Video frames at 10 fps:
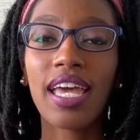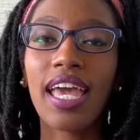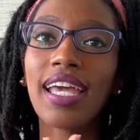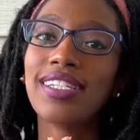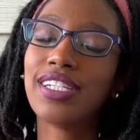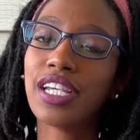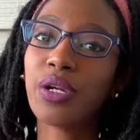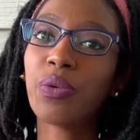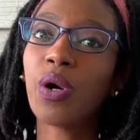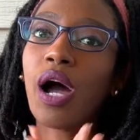In
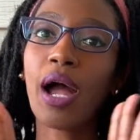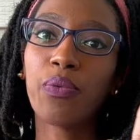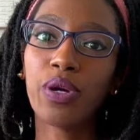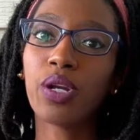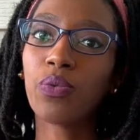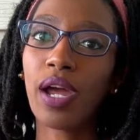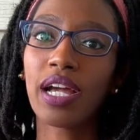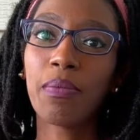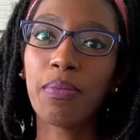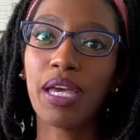general, I wouldn't
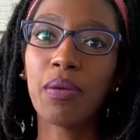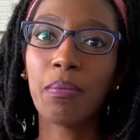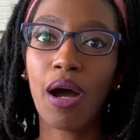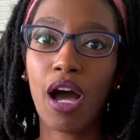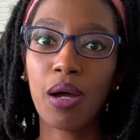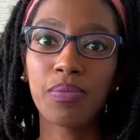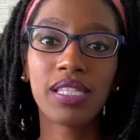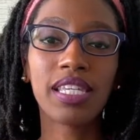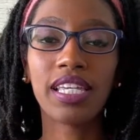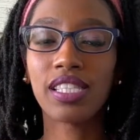recommend
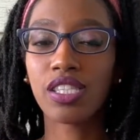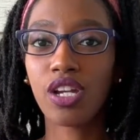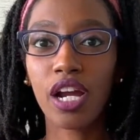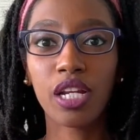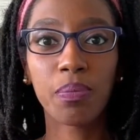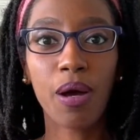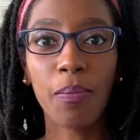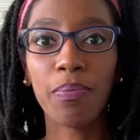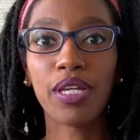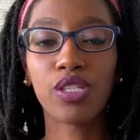moms get started
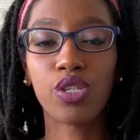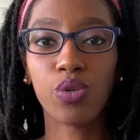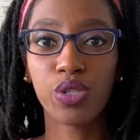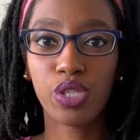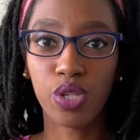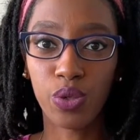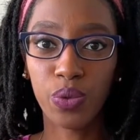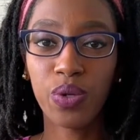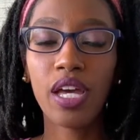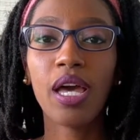pumping so
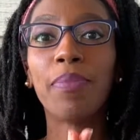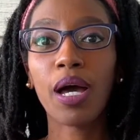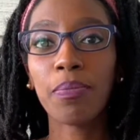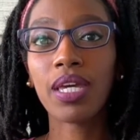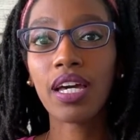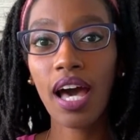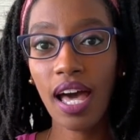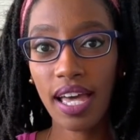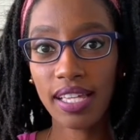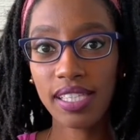soon, but
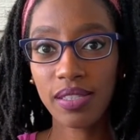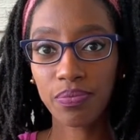because